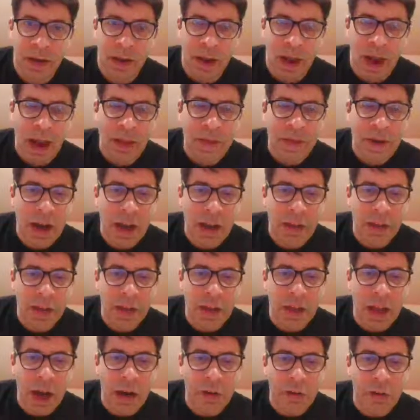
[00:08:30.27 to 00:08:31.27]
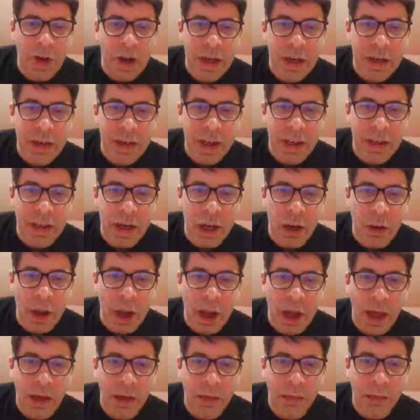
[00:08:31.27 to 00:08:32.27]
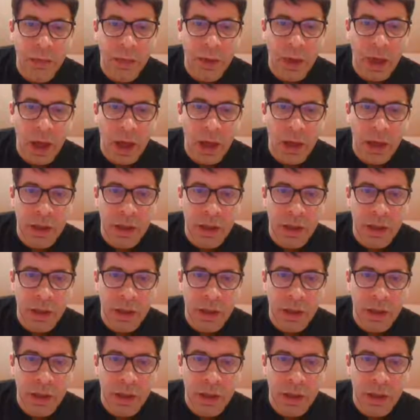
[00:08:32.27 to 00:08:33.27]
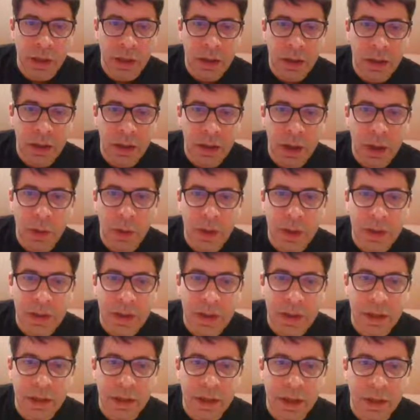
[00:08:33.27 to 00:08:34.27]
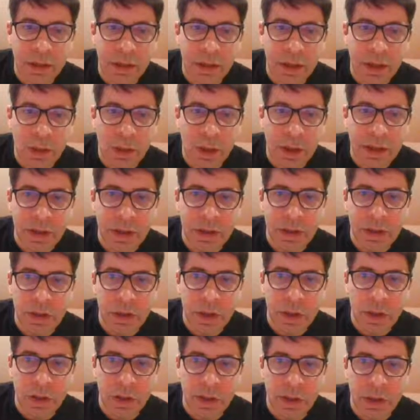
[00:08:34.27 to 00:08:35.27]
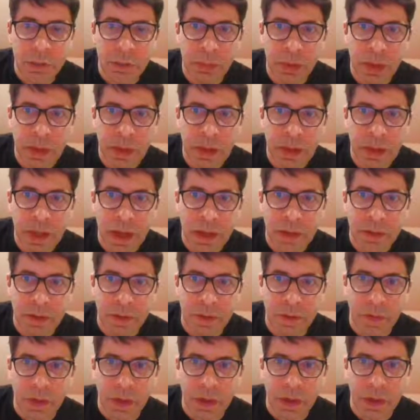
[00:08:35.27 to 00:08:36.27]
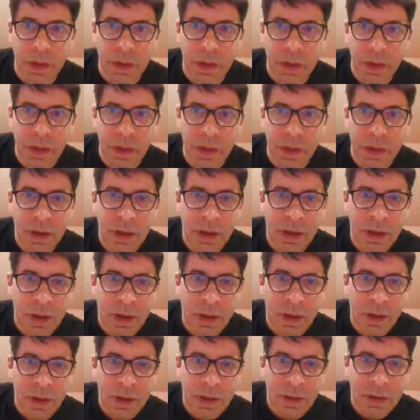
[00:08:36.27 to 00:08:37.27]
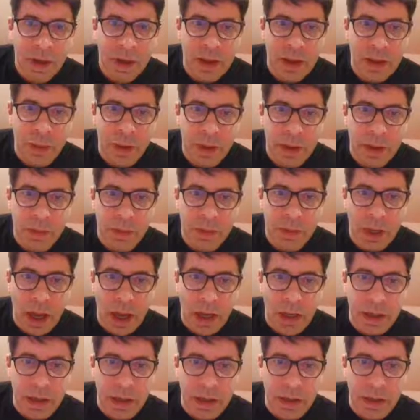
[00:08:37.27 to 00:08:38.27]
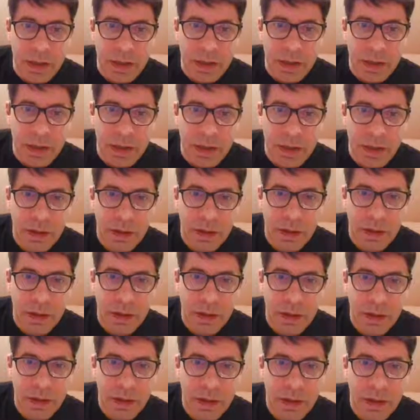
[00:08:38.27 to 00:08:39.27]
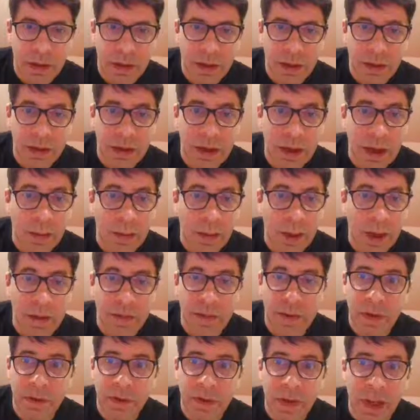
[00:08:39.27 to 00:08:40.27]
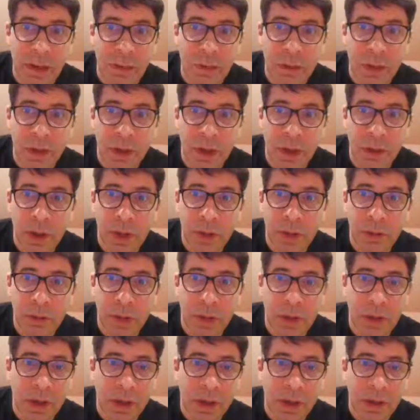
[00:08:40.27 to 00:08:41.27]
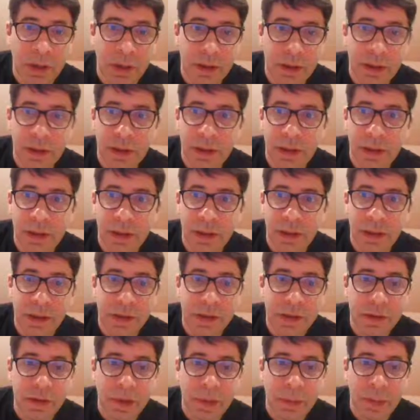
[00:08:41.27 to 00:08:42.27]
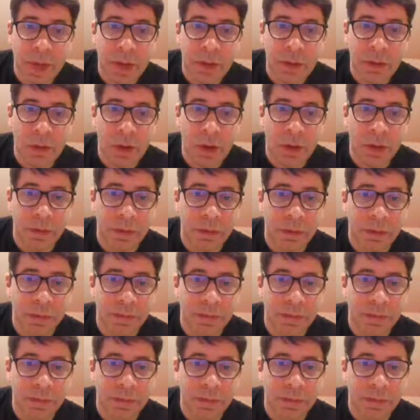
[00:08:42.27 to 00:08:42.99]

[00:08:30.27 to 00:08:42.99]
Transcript: And then I think I really did go ahead and play queen d2. Does queen d2 cause a complete catastrophe? Then the bishop takes. I think I might even have taken with the queen one day. Checkmate in 1.